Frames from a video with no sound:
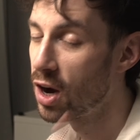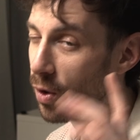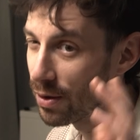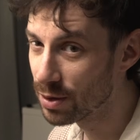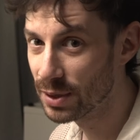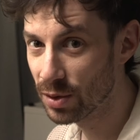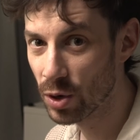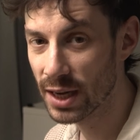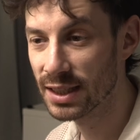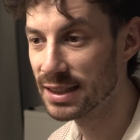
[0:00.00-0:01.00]
However, be
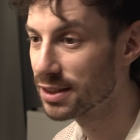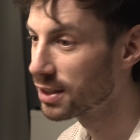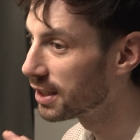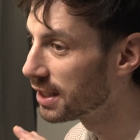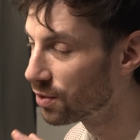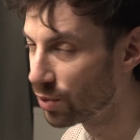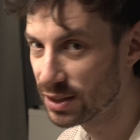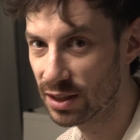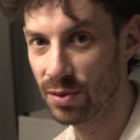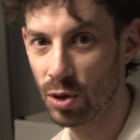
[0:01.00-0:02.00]
aware that in
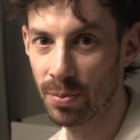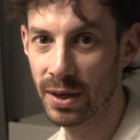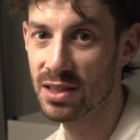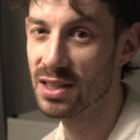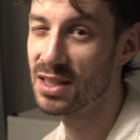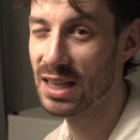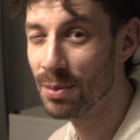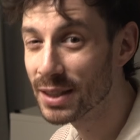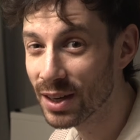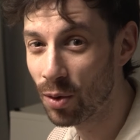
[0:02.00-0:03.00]
winter they work best, in
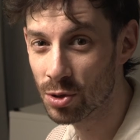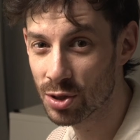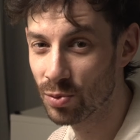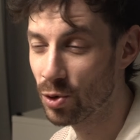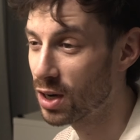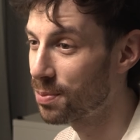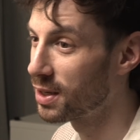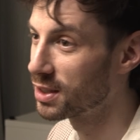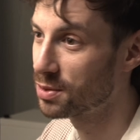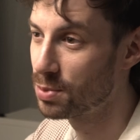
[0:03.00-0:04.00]
summer they also work,
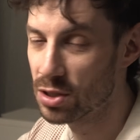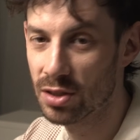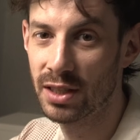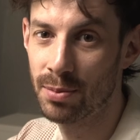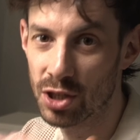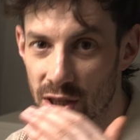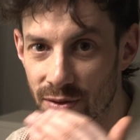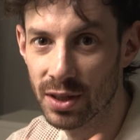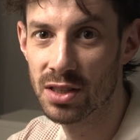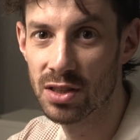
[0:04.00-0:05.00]
but because the temperature
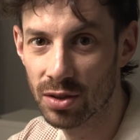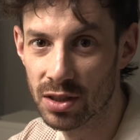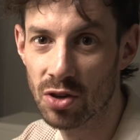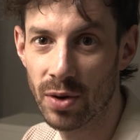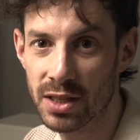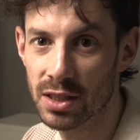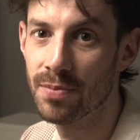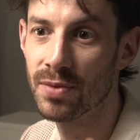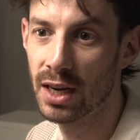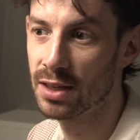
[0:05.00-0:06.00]
difference is not as crazy,
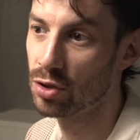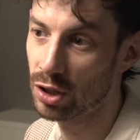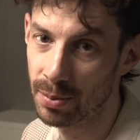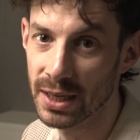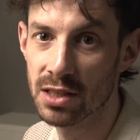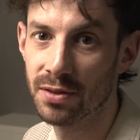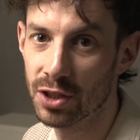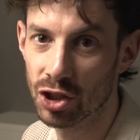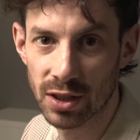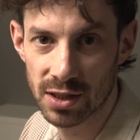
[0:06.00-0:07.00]
it's not going to be as
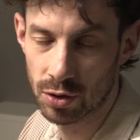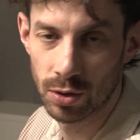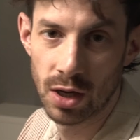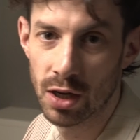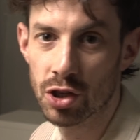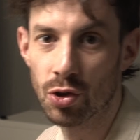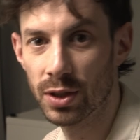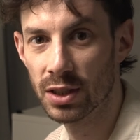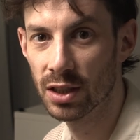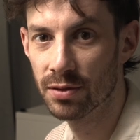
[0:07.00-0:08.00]
efficient as you saw
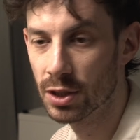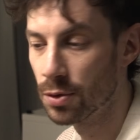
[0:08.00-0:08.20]
it in that video.